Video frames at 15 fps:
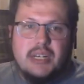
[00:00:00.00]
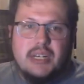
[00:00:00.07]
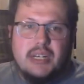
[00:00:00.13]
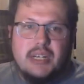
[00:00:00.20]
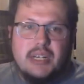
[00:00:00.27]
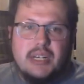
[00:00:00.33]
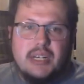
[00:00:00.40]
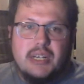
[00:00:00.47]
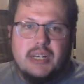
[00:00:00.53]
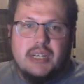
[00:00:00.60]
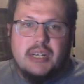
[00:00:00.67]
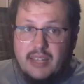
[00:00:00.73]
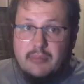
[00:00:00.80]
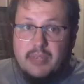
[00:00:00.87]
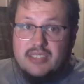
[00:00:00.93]
And
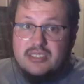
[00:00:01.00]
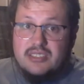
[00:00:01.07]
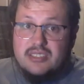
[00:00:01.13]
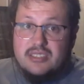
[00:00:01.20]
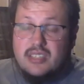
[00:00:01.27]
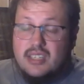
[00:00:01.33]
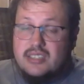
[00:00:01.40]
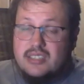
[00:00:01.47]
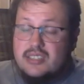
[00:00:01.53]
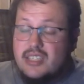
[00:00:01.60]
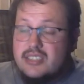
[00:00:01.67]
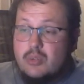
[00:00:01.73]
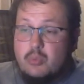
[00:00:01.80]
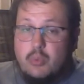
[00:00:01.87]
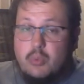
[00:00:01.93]
Clemmey is
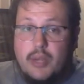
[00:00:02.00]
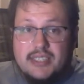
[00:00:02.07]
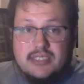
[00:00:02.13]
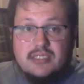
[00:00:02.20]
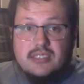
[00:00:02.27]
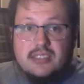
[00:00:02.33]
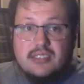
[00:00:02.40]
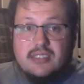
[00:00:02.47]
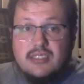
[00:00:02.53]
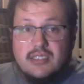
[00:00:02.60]
it's a risk.